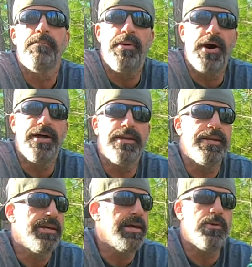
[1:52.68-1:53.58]
but
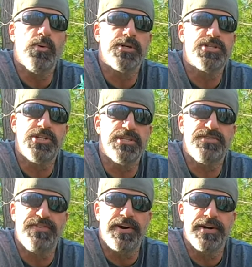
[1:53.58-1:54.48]
it works
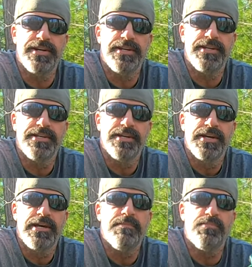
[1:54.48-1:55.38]
just fine.
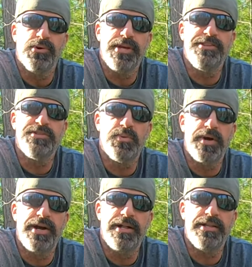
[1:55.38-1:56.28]
It breathes
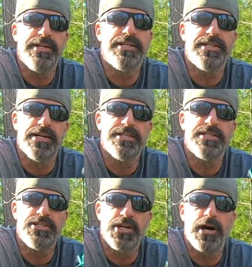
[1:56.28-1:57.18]
well, it does
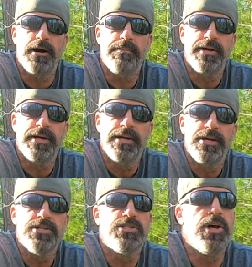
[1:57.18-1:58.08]
the job.
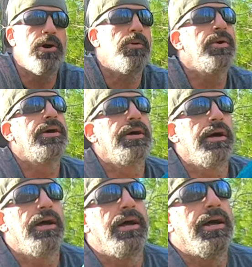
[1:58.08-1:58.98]
So
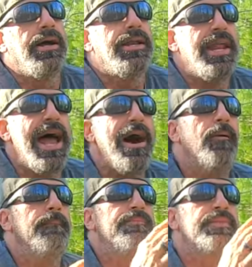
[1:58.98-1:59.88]

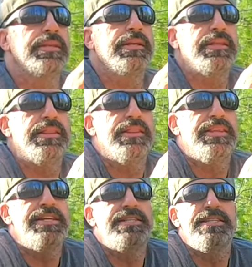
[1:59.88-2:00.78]
now
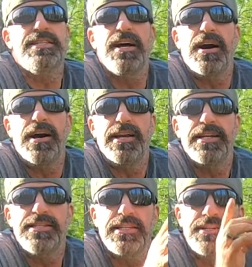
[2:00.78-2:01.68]
this design
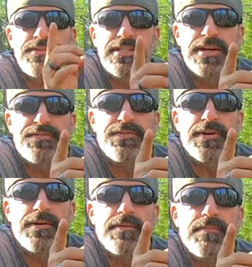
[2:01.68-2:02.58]
is a little different